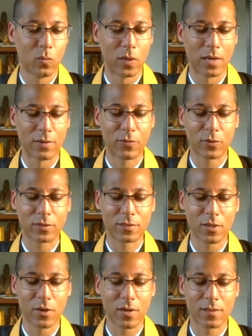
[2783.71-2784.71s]
when I first
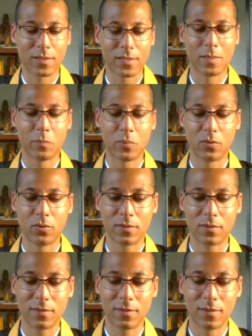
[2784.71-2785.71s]
started the
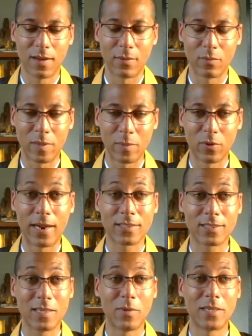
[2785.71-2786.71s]
temple, I remember
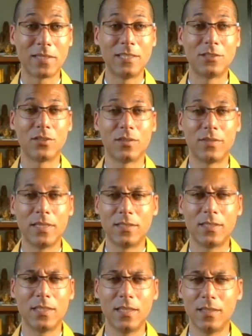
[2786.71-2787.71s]
asking my teacher if he had
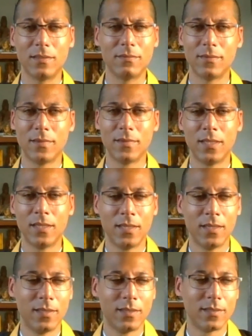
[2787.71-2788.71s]
seen
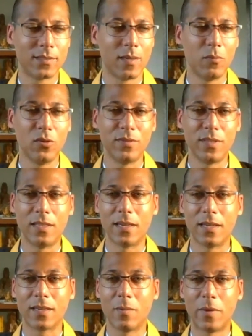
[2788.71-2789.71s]
some movie
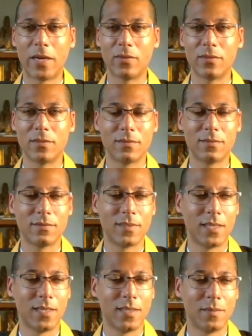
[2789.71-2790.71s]
that had come out.
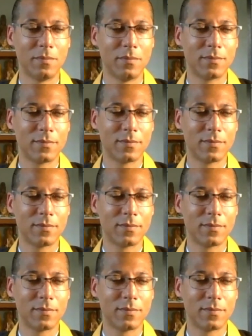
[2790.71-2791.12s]
Um,